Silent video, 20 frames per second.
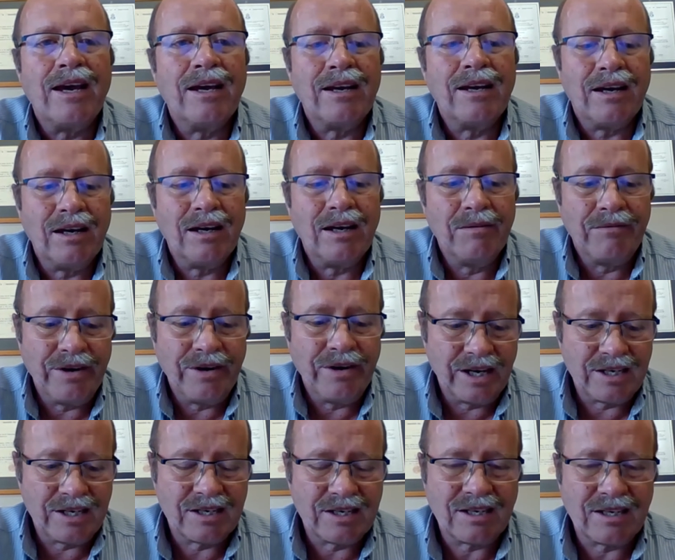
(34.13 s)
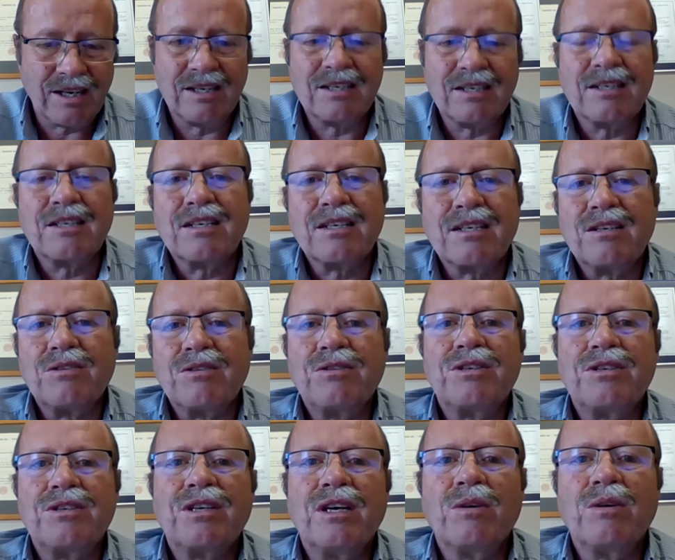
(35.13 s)
And I'm very excited to
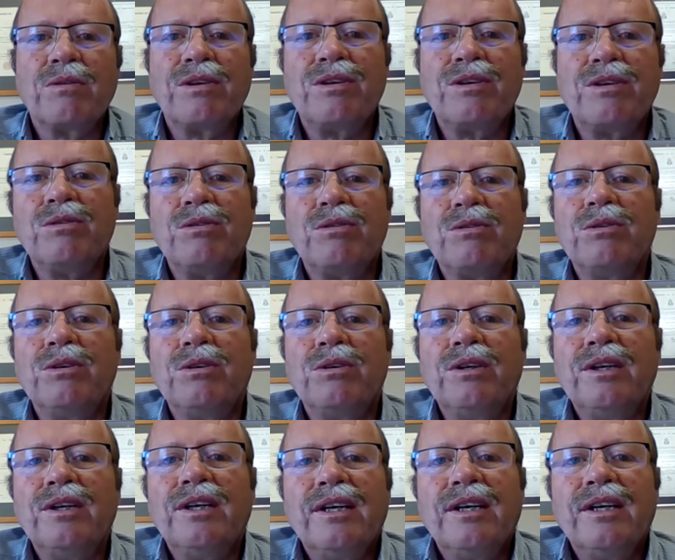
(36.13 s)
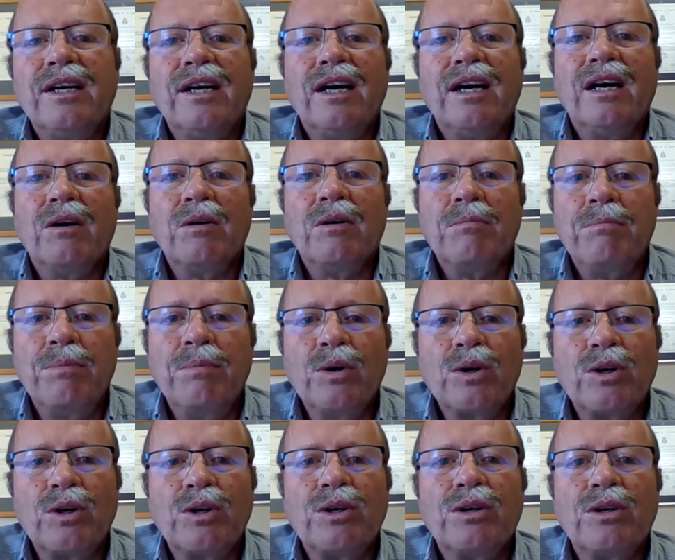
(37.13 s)
share with you our
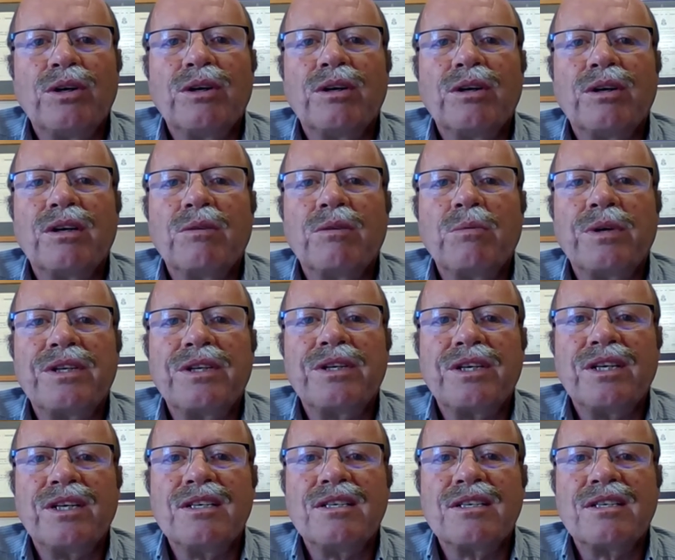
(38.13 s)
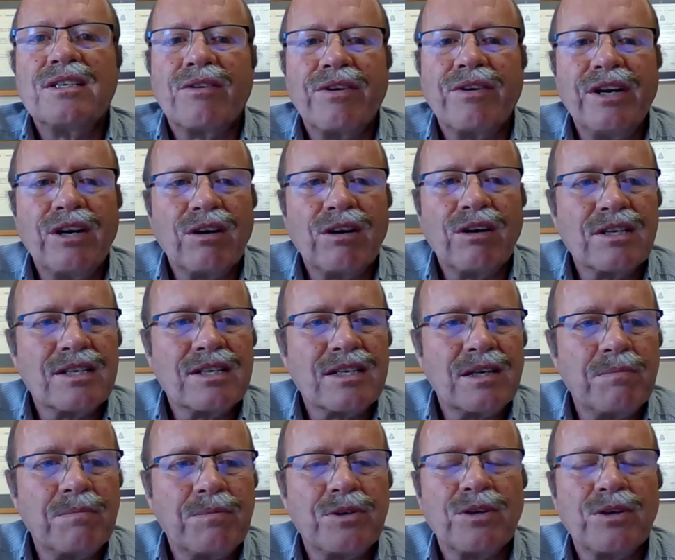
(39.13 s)
book, which is
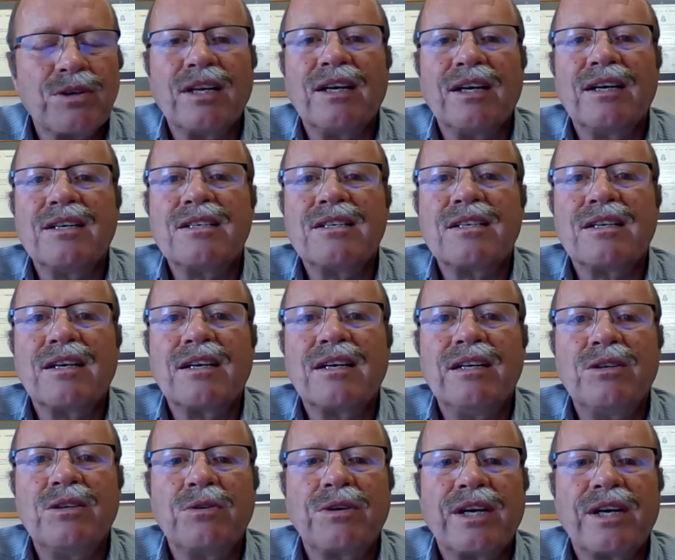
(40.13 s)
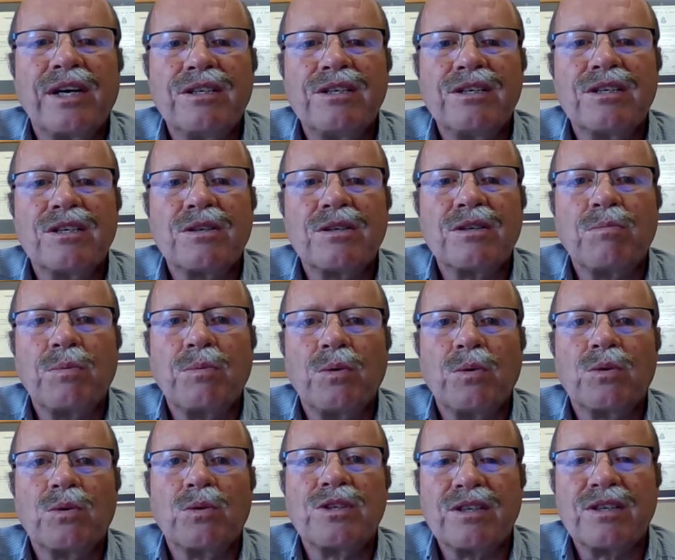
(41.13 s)
Reconceptualising Education
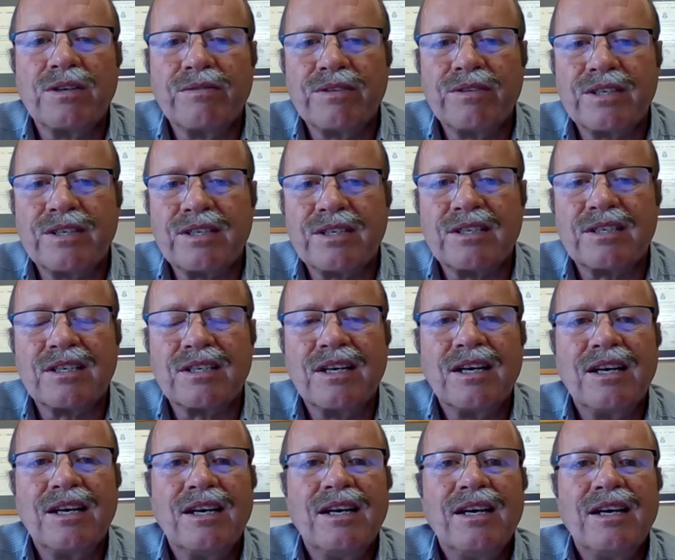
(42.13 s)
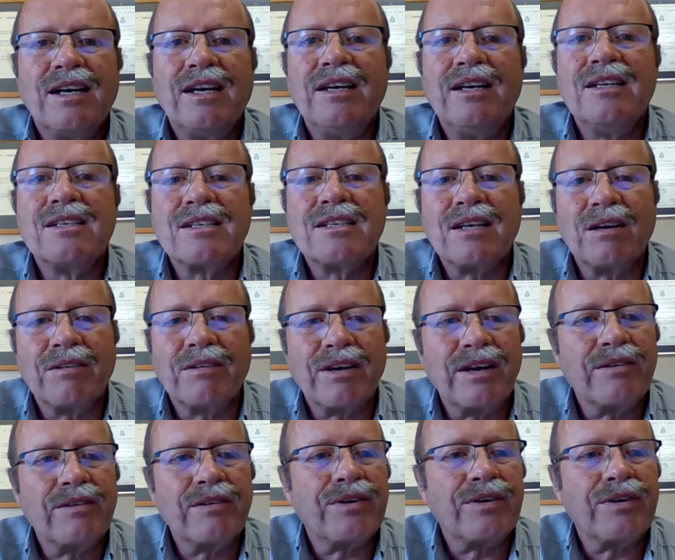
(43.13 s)
Support Services in
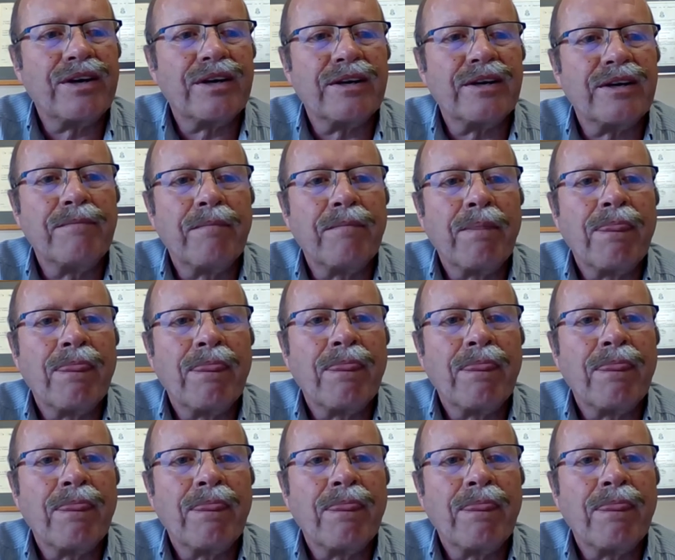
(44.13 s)
South Africa.